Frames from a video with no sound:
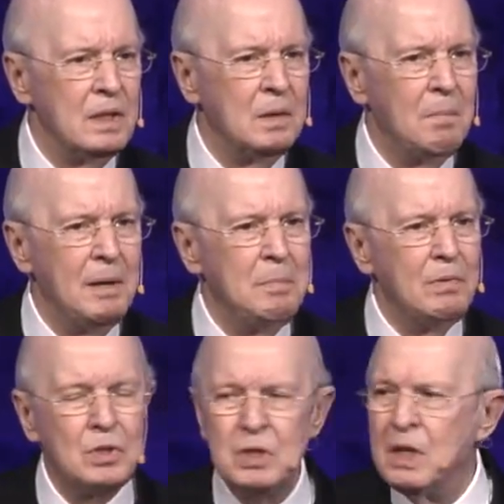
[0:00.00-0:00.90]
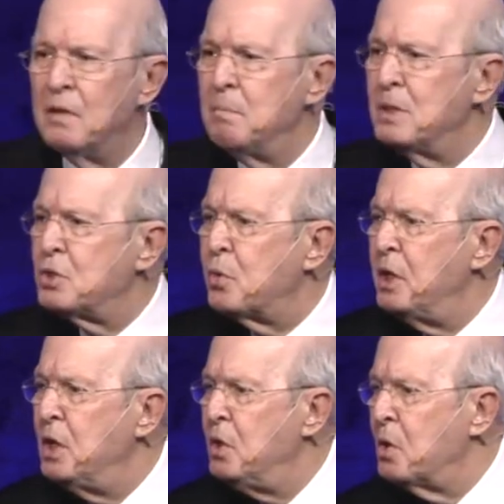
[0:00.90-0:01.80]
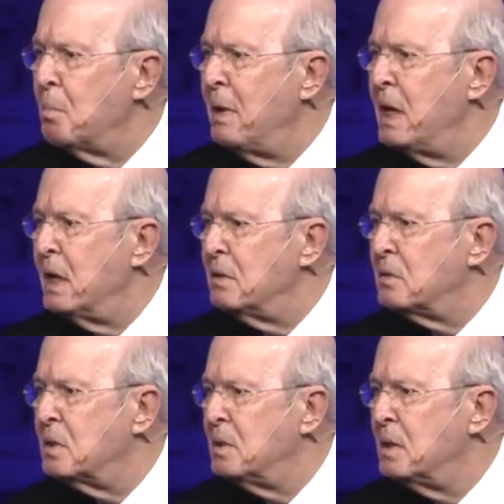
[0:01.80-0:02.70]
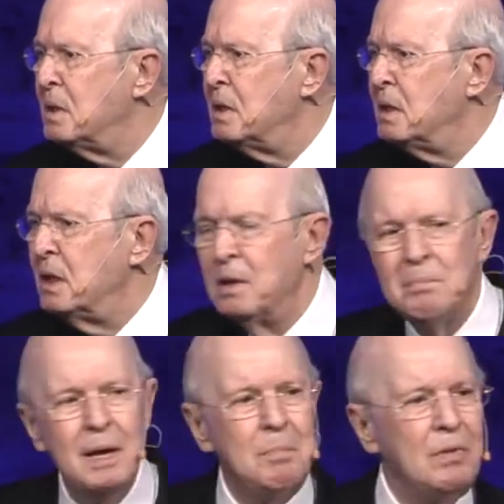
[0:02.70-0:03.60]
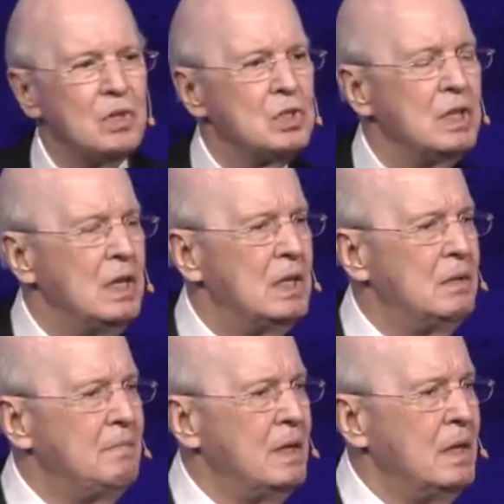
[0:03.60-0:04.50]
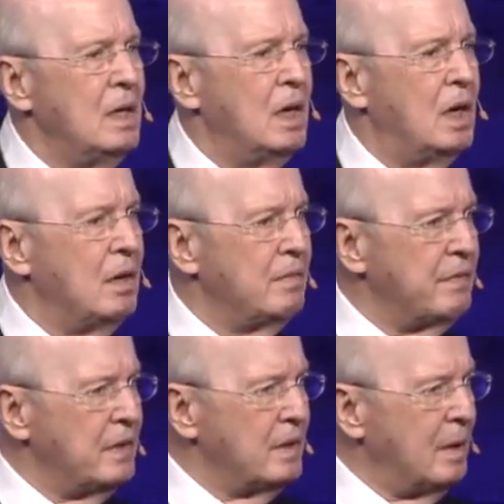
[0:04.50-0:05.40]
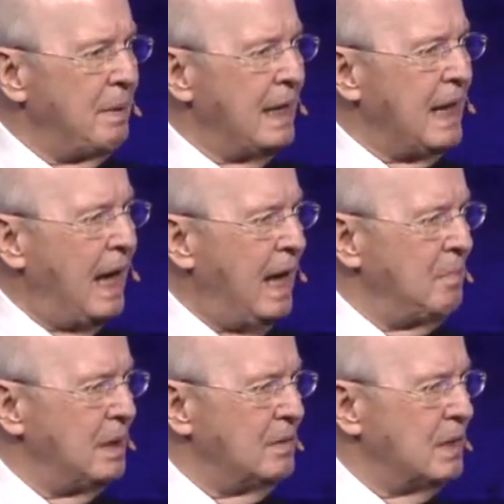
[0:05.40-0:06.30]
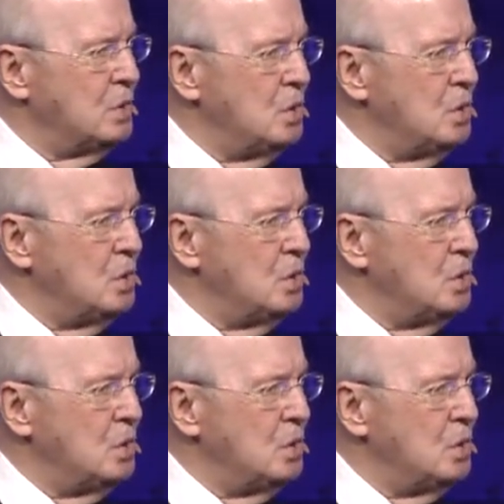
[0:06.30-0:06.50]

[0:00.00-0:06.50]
It may be the sin of mistreating your mate it may be the sin of uh, a bad habit that